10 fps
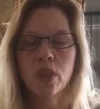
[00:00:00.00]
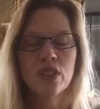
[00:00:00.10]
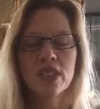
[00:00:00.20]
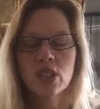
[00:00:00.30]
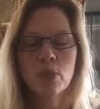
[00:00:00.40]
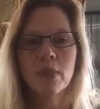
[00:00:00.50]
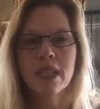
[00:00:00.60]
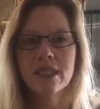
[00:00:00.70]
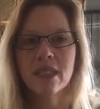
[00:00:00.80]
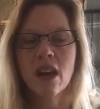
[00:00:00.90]
there's such a
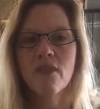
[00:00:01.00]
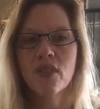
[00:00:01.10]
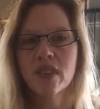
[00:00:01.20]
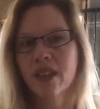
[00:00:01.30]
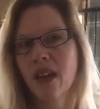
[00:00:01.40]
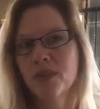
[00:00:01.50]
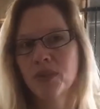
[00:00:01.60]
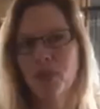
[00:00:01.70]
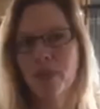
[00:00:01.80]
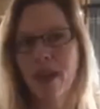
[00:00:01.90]
peace and comfort that
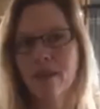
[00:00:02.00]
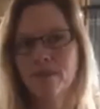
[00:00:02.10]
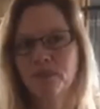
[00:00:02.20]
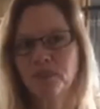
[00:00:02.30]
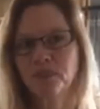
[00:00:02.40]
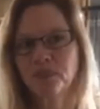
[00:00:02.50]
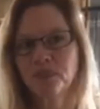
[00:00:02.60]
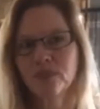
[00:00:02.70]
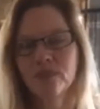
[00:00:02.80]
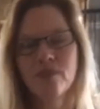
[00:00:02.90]
comes from
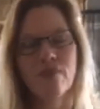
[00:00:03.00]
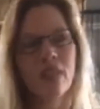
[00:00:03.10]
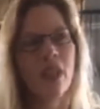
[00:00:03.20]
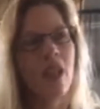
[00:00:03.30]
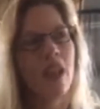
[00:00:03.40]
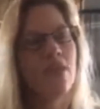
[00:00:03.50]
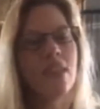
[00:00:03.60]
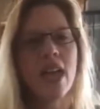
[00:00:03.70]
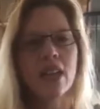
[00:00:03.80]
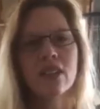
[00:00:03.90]
that.
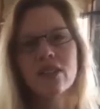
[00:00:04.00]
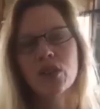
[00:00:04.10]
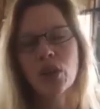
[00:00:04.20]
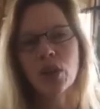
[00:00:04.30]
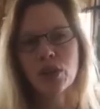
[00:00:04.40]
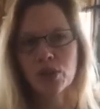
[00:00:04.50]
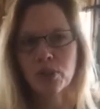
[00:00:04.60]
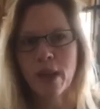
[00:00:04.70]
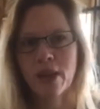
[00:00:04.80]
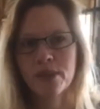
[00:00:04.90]
And then you go to your
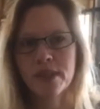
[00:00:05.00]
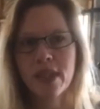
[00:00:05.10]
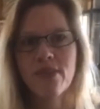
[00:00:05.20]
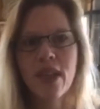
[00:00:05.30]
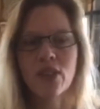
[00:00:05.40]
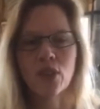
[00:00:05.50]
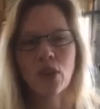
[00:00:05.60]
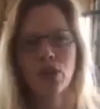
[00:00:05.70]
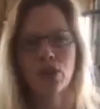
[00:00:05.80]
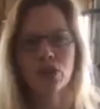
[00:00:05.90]
spouse, and then you
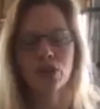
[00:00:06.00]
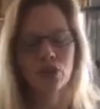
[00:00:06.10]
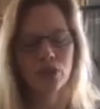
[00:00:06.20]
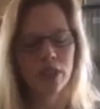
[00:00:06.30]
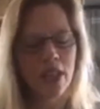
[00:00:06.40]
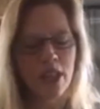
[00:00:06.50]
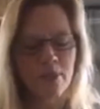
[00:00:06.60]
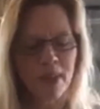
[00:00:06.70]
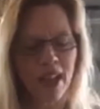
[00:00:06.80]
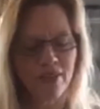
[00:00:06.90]
go to your children.
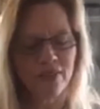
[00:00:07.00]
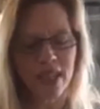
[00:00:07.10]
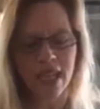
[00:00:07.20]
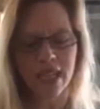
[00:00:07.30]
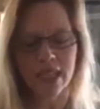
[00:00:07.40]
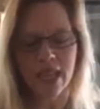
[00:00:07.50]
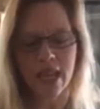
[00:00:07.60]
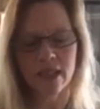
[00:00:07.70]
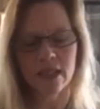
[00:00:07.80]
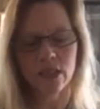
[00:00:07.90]
But I've taken
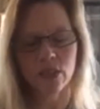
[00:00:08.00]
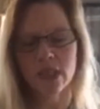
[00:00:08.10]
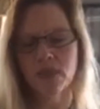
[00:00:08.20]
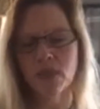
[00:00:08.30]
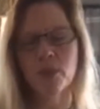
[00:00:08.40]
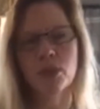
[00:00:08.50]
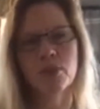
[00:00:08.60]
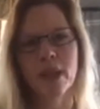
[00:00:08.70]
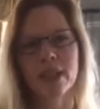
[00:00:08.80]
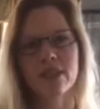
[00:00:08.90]
that to a different
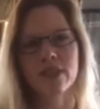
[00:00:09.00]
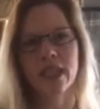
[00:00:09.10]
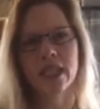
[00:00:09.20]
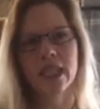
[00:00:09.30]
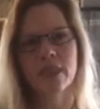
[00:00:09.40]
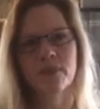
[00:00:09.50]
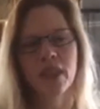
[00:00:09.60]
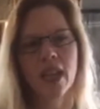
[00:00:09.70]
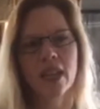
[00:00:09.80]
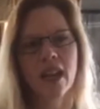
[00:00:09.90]
perspective lately,
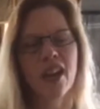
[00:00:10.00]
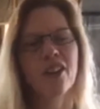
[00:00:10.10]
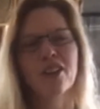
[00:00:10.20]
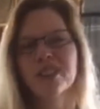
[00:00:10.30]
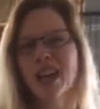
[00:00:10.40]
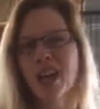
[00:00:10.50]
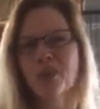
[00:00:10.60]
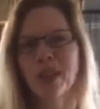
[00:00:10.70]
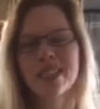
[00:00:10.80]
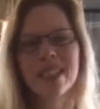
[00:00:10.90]
and I heard
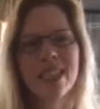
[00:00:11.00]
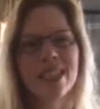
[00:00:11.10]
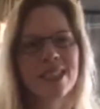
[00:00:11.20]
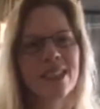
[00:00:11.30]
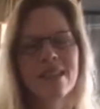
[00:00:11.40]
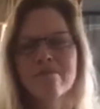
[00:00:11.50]
Todd White say this,